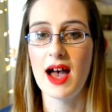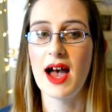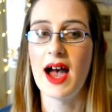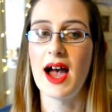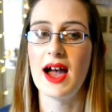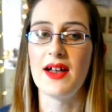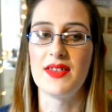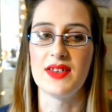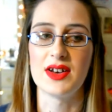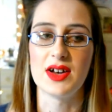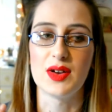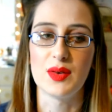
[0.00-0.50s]

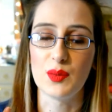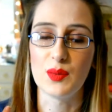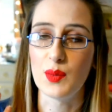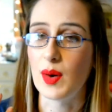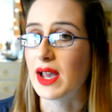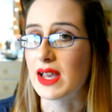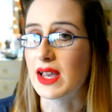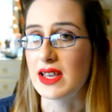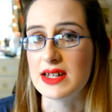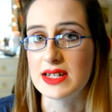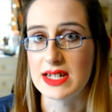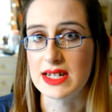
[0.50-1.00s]
and they don't
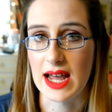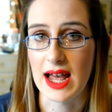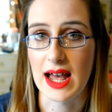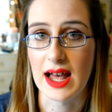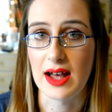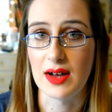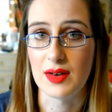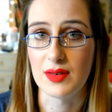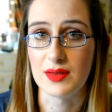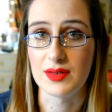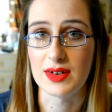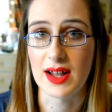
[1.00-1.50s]
weigh you
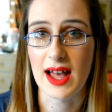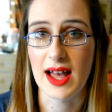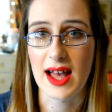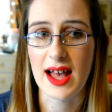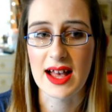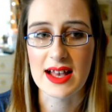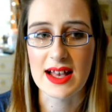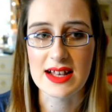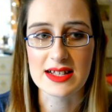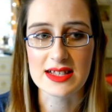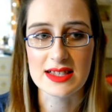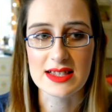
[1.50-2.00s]
down,
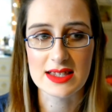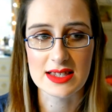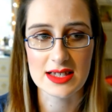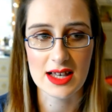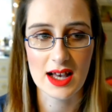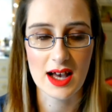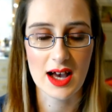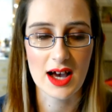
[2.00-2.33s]
and